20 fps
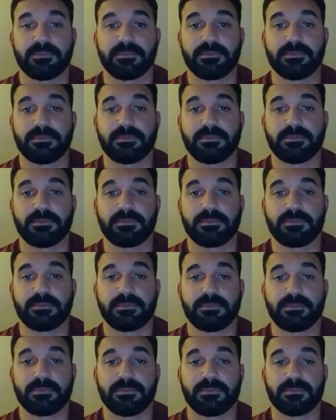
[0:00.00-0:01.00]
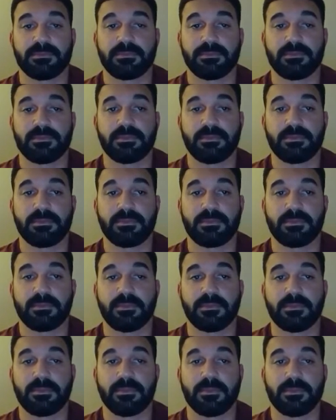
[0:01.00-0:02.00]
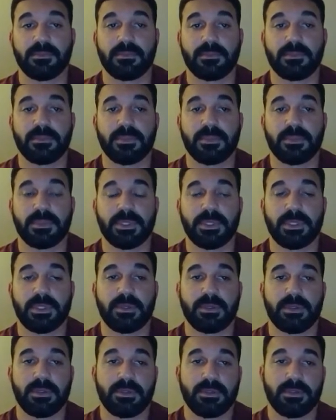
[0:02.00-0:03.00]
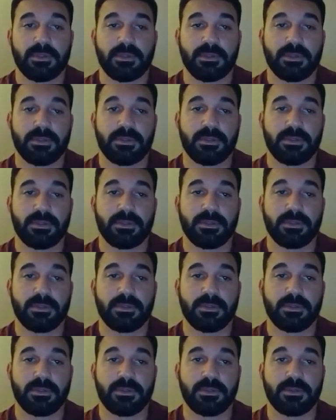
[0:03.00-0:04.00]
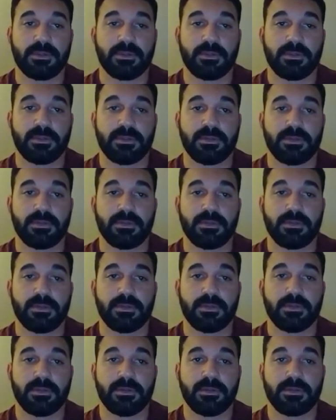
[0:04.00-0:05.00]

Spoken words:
(silent)